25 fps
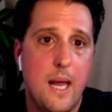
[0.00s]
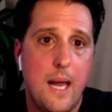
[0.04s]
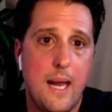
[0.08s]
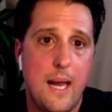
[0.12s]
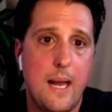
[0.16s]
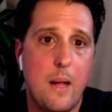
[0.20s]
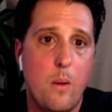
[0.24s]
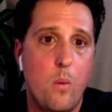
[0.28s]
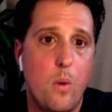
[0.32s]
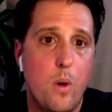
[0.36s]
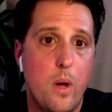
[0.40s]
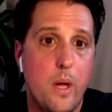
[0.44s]

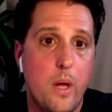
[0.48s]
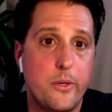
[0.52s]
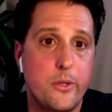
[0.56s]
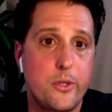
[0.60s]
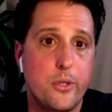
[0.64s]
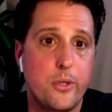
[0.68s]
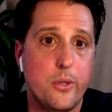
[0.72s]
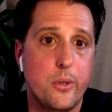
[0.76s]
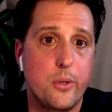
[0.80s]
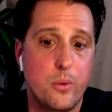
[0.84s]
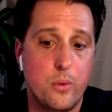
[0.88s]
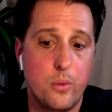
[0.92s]
and I want
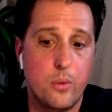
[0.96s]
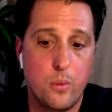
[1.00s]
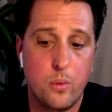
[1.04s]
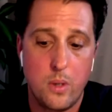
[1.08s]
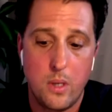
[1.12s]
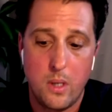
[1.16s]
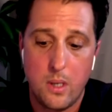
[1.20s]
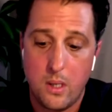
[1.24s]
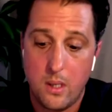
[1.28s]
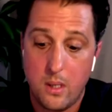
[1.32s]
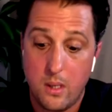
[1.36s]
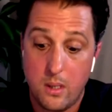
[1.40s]
to
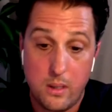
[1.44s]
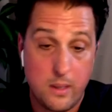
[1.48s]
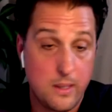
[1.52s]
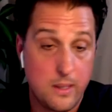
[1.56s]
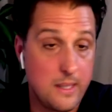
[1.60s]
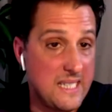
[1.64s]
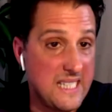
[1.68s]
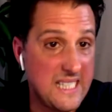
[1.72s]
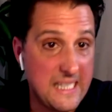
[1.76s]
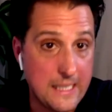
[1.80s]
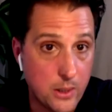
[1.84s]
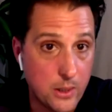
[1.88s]

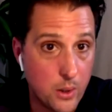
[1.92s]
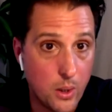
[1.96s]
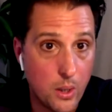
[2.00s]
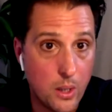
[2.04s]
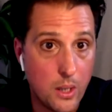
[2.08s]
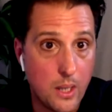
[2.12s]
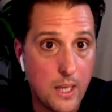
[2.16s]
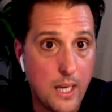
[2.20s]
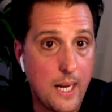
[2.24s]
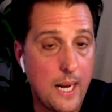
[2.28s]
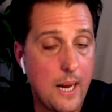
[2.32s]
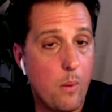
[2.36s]

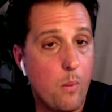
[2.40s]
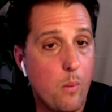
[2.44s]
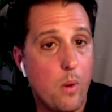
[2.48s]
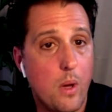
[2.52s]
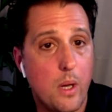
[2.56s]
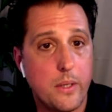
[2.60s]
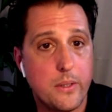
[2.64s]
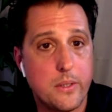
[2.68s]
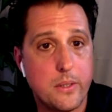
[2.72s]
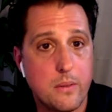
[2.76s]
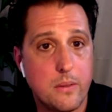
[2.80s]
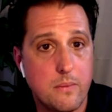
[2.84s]
kneel and I
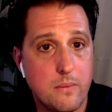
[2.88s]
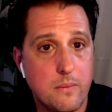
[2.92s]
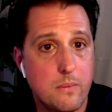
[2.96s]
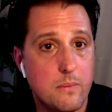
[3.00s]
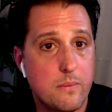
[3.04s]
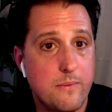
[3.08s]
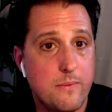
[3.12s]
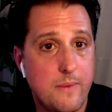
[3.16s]
want to